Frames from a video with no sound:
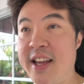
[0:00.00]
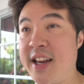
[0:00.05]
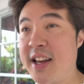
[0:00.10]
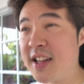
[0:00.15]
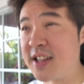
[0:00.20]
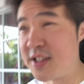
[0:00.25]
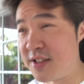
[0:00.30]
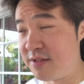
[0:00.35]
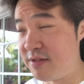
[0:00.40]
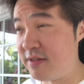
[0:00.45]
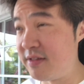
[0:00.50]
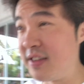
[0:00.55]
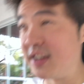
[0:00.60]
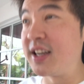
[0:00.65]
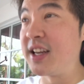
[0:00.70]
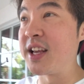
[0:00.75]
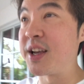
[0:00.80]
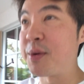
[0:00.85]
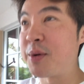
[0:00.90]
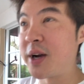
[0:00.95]
It is
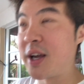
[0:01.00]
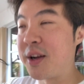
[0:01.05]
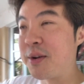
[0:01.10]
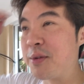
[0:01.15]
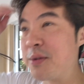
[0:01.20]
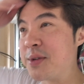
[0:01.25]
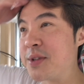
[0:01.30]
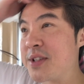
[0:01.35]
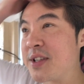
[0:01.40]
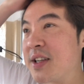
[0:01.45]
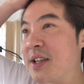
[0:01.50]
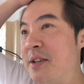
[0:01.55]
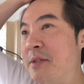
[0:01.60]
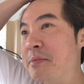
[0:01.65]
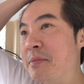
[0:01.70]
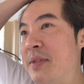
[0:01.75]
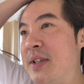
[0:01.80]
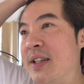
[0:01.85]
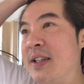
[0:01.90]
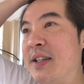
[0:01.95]
really quite
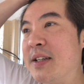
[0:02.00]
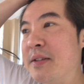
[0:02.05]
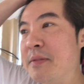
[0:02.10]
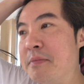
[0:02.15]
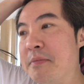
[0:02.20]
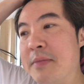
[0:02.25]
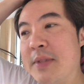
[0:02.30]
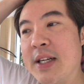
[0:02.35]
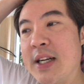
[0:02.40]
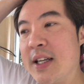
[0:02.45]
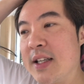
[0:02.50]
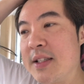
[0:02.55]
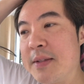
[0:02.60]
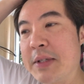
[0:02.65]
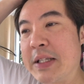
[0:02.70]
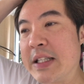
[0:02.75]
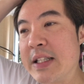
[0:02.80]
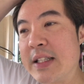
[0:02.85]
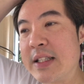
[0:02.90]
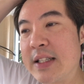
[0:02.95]
gruesome, but
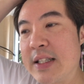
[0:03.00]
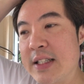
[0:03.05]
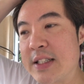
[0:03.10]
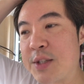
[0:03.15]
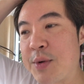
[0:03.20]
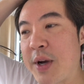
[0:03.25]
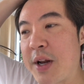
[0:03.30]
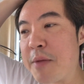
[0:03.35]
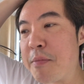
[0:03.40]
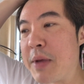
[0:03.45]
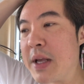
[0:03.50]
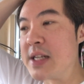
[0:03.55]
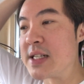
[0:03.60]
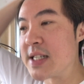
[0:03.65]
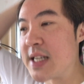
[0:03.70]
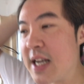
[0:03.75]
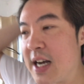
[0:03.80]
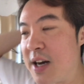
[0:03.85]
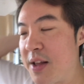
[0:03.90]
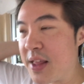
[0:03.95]
it's quite
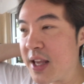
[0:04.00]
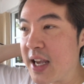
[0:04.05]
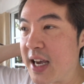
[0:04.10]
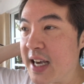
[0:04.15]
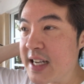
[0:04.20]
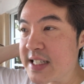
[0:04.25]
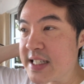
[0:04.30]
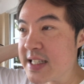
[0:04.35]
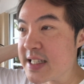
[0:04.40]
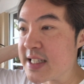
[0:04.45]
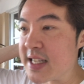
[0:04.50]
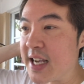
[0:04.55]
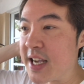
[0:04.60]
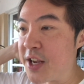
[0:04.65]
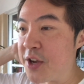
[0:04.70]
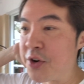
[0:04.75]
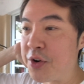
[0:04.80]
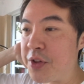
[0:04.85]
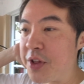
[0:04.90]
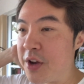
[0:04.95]
amazing how the guys
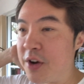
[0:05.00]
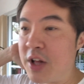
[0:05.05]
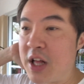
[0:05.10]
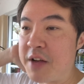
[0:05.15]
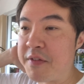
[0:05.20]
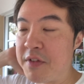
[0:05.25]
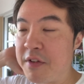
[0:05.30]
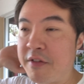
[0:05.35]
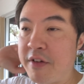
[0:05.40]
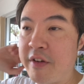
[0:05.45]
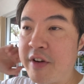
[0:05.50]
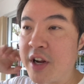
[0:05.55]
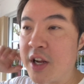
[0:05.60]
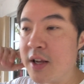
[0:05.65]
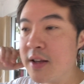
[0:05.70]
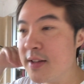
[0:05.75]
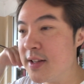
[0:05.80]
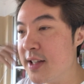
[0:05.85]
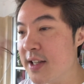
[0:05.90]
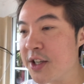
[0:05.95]
inside, you know, they all have a
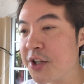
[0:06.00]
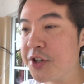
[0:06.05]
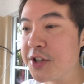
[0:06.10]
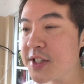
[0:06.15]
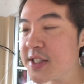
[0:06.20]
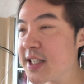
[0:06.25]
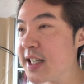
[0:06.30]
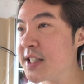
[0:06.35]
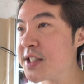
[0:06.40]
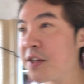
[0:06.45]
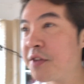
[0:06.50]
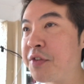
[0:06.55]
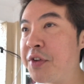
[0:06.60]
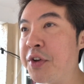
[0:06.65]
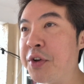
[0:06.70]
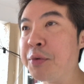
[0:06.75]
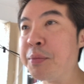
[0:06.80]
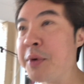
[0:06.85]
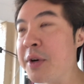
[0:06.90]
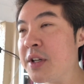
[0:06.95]
very good sense of
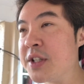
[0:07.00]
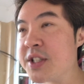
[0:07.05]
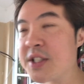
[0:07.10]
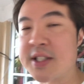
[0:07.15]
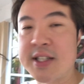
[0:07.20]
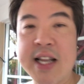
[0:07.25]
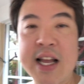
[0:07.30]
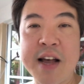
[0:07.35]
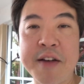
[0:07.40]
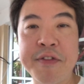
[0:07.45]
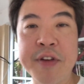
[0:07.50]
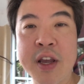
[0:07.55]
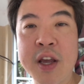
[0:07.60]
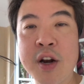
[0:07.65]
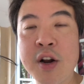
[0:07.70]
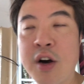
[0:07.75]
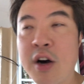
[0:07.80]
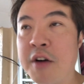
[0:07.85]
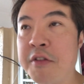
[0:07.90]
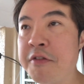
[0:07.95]
humor, just laughing
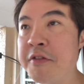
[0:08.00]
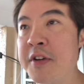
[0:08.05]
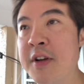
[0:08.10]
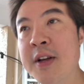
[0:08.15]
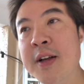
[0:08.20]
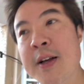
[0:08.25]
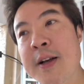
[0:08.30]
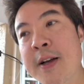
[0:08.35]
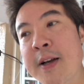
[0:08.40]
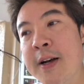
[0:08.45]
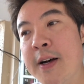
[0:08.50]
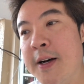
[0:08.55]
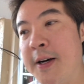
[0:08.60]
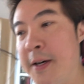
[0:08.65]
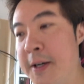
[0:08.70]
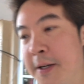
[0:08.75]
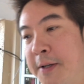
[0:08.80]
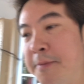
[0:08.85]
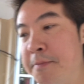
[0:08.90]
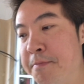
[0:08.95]
it off.
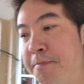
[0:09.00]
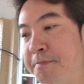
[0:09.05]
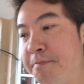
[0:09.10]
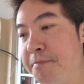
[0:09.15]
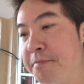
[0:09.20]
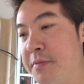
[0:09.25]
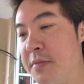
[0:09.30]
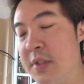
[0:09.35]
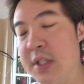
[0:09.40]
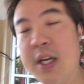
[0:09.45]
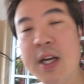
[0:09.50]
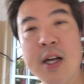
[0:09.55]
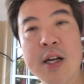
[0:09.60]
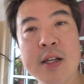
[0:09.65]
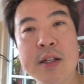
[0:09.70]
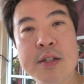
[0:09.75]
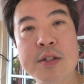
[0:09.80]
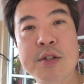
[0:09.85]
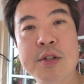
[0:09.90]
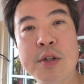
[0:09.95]

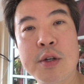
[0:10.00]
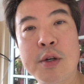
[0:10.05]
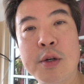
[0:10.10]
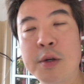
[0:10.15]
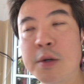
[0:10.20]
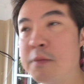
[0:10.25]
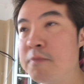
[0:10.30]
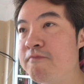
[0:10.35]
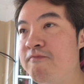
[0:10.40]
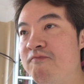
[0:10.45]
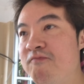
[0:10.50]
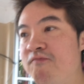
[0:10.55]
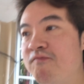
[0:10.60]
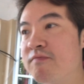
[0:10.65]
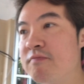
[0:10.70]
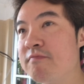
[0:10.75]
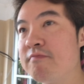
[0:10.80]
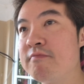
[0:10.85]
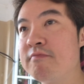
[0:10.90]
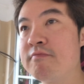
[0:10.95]
Yeah, so
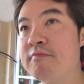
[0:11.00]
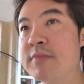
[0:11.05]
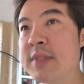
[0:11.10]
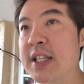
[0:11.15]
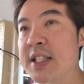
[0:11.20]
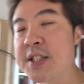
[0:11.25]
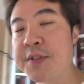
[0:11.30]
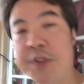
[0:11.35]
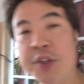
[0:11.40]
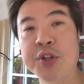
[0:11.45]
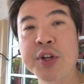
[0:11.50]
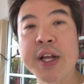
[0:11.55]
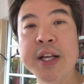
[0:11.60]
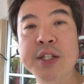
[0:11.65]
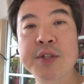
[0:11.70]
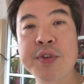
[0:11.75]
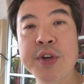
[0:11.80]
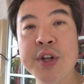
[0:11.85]
that's it for today's